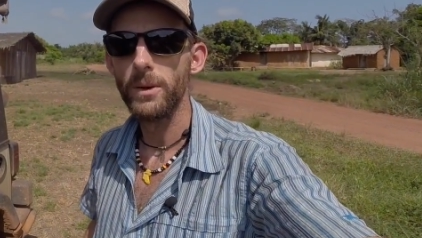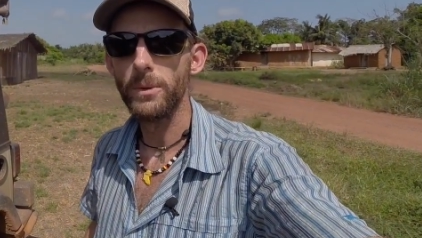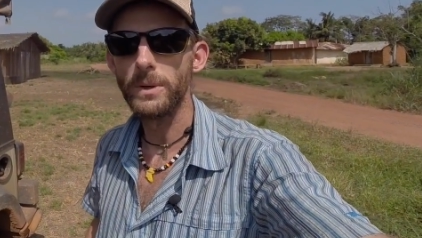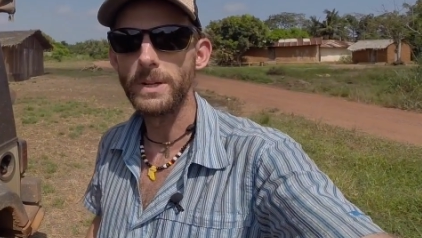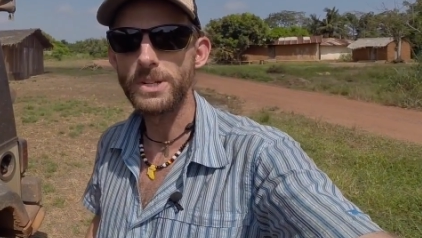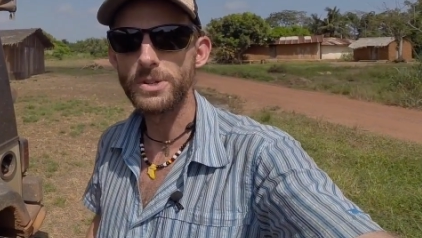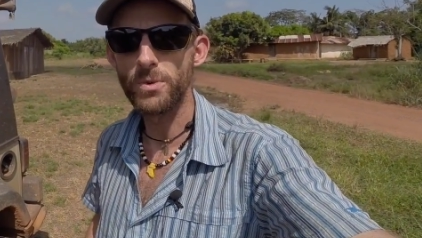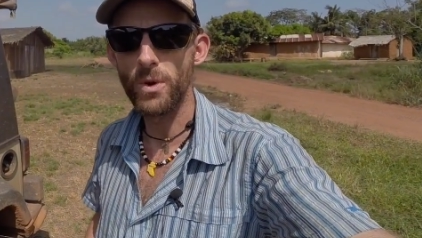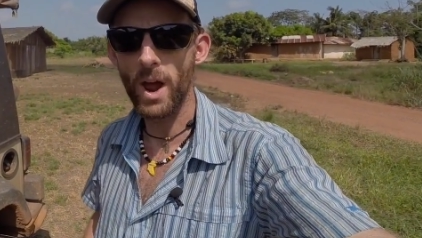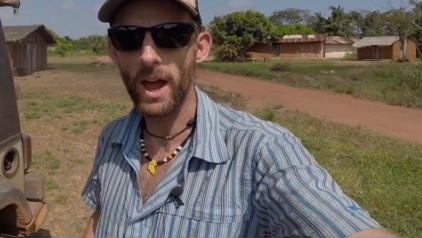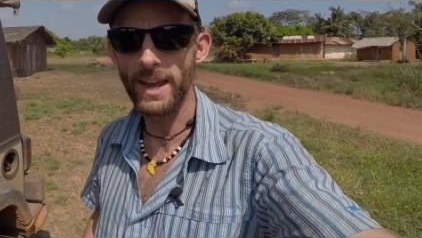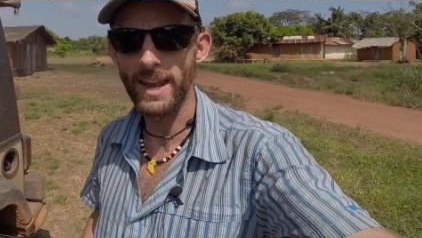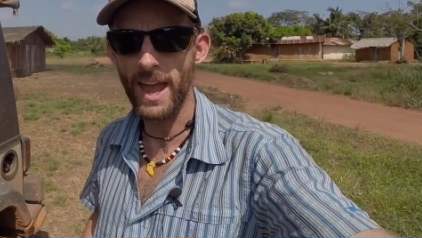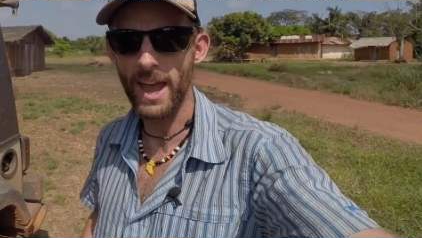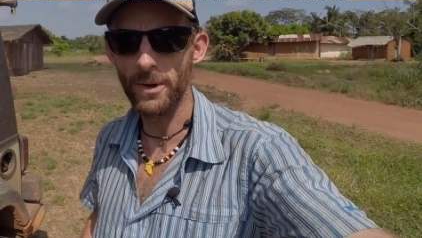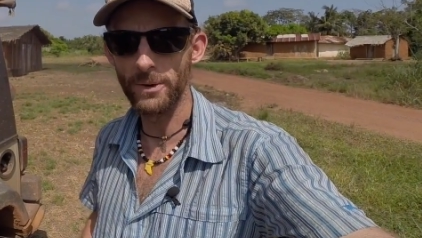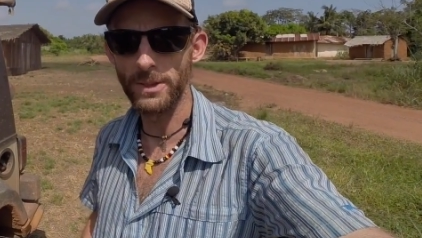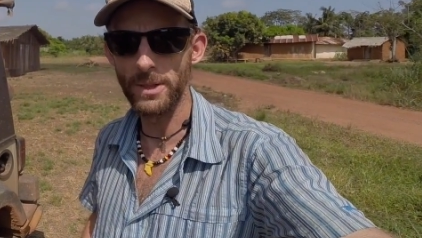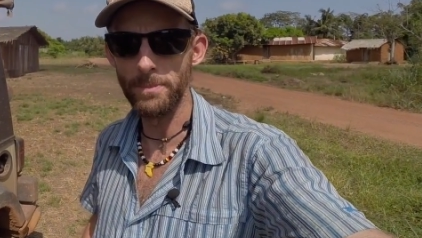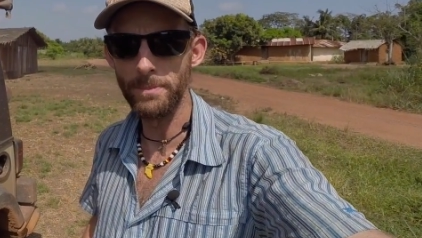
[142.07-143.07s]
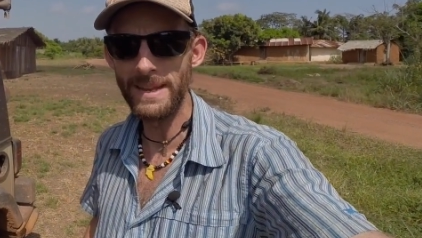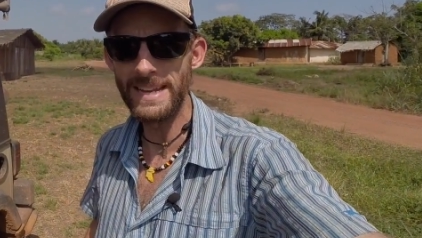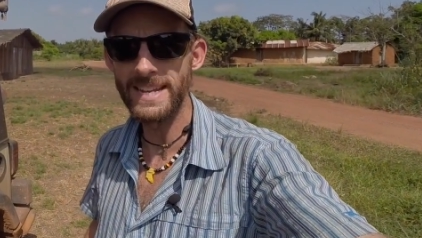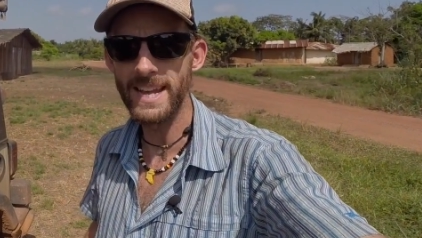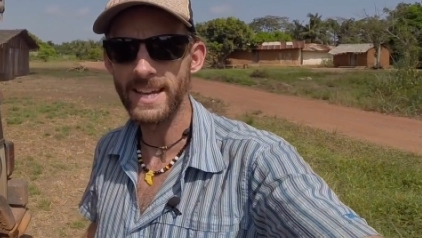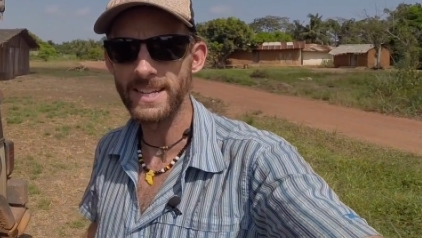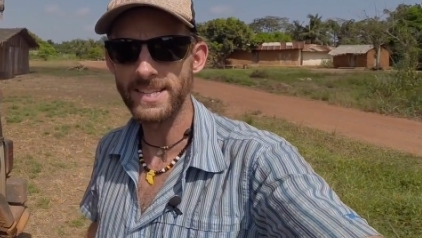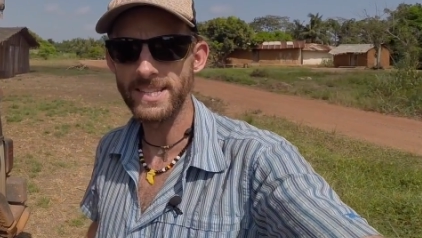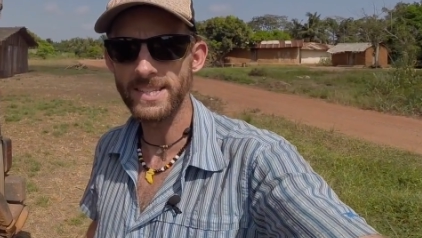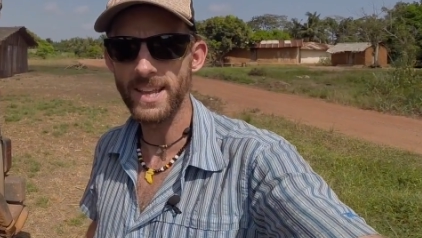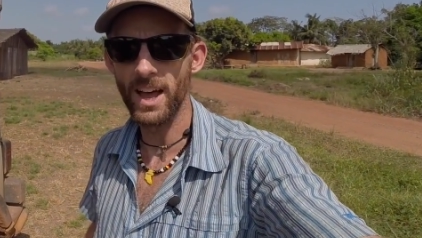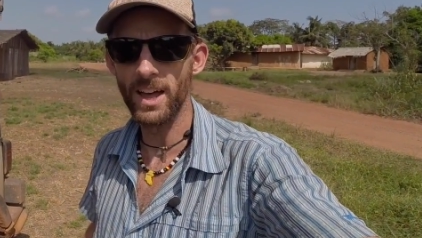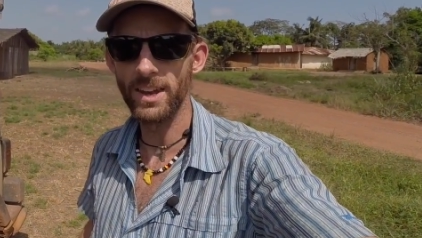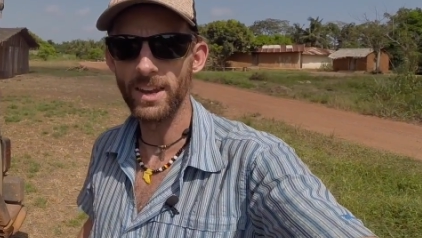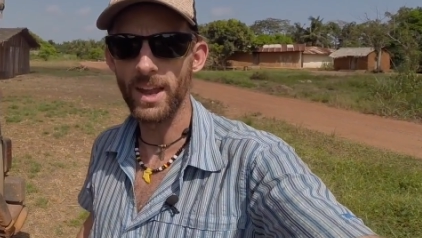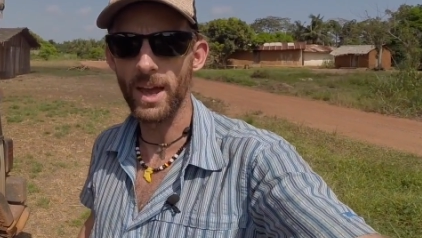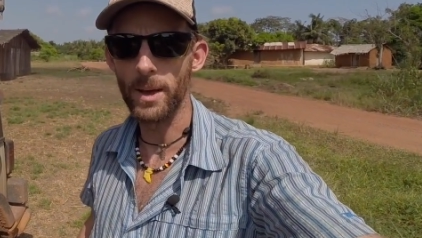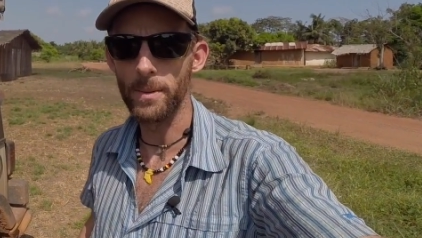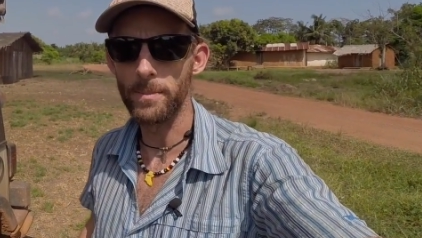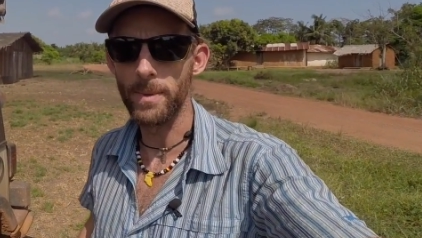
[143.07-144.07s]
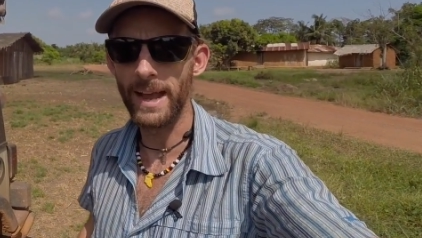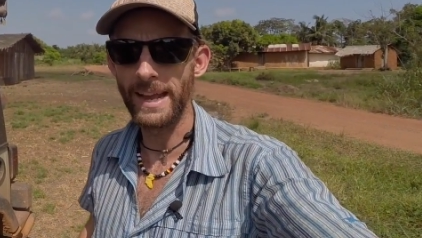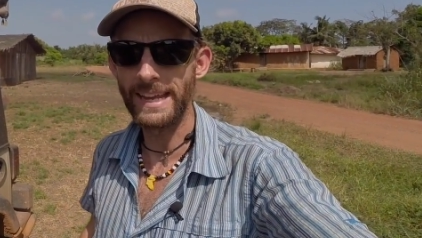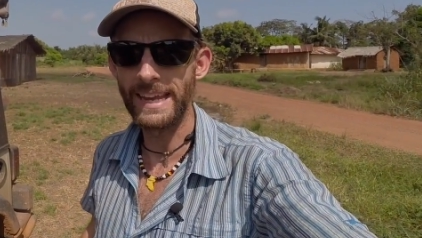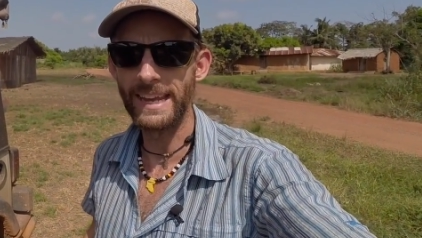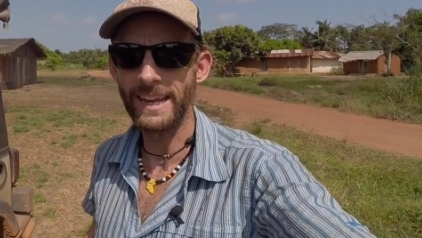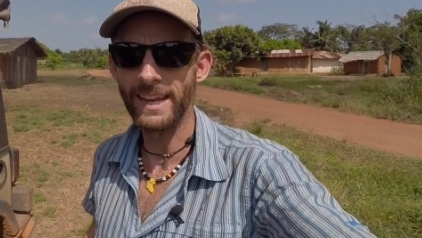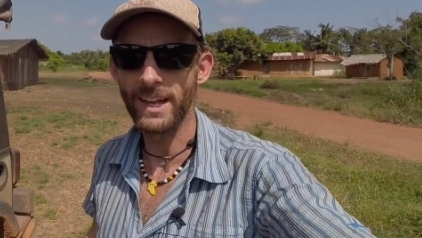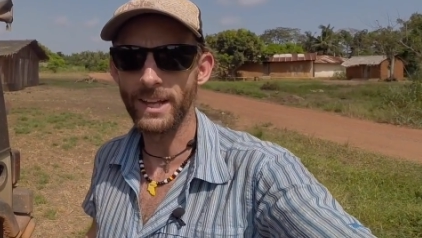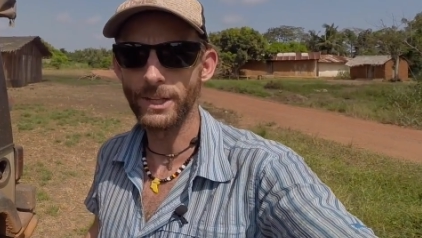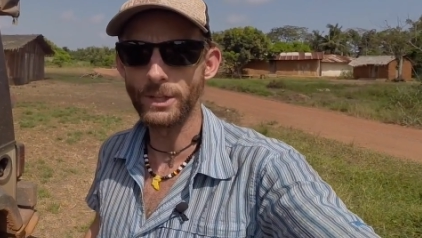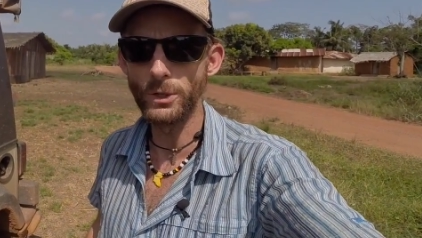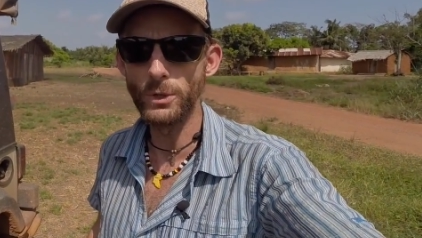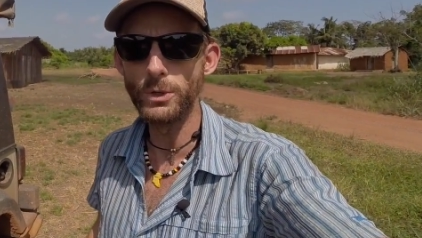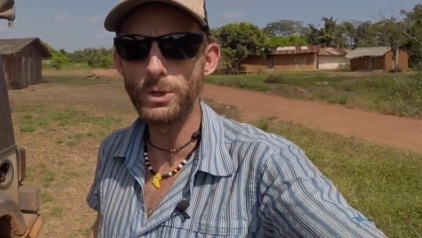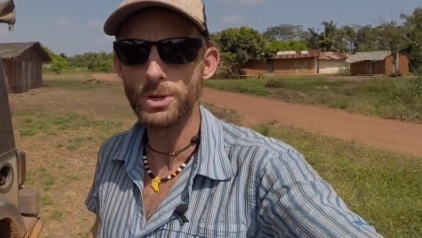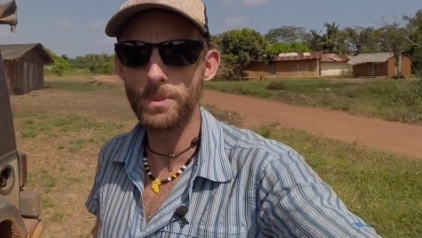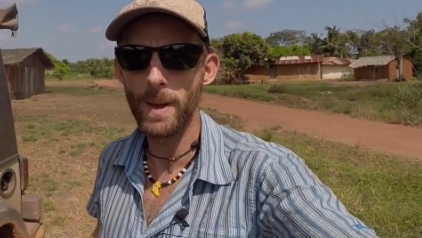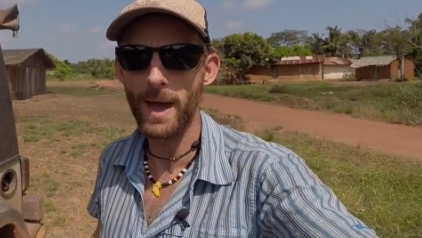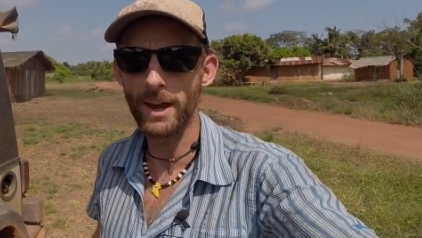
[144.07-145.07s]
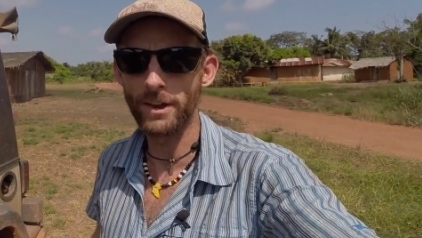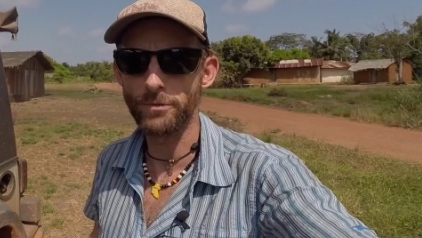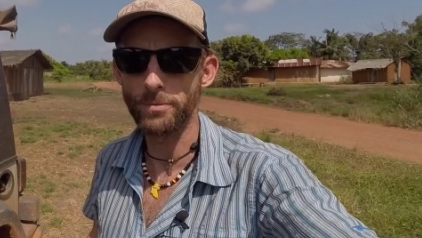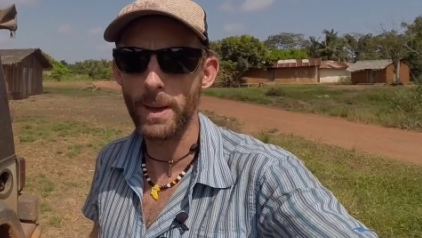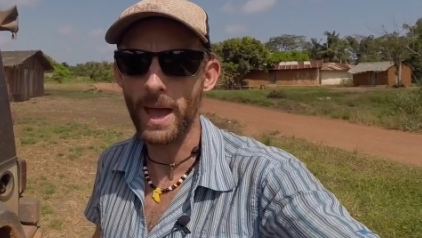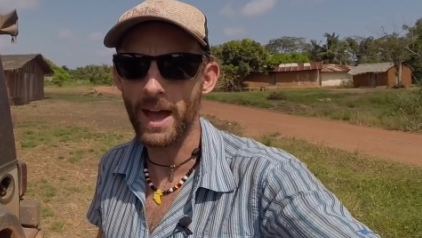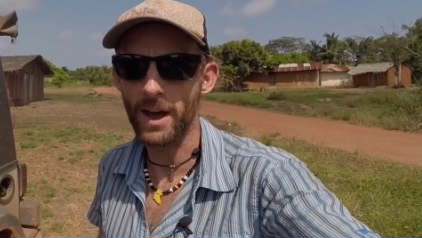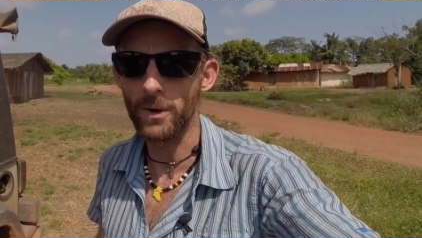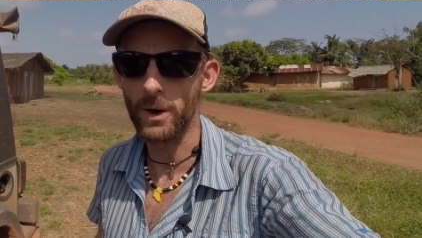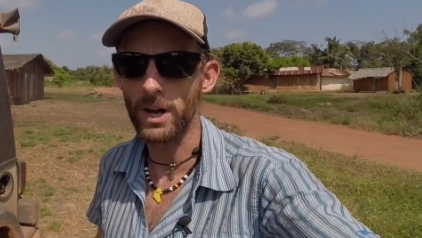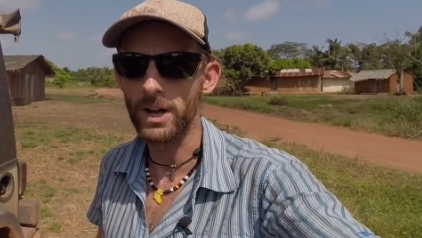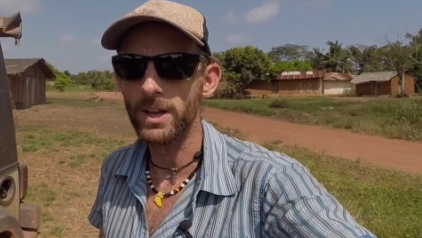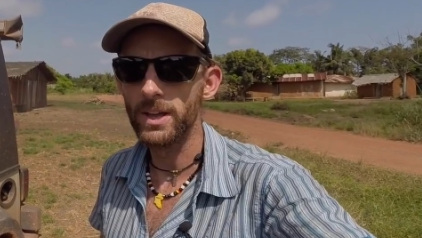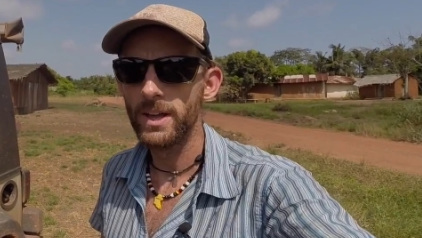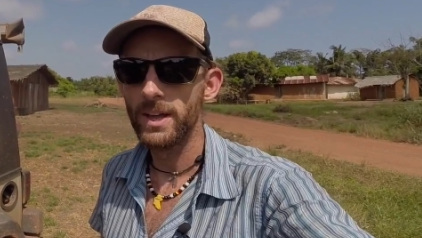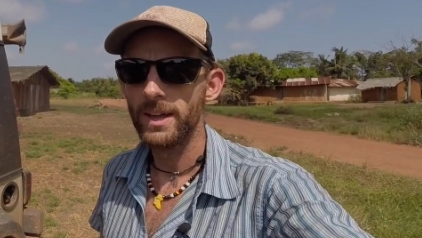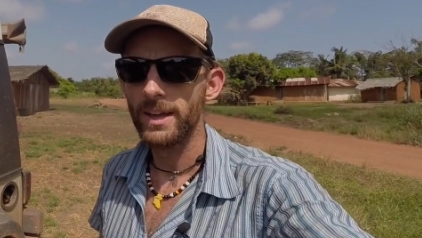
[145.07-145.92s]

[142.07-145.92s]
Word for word: which right now in the midday sun are making a huge amount of power.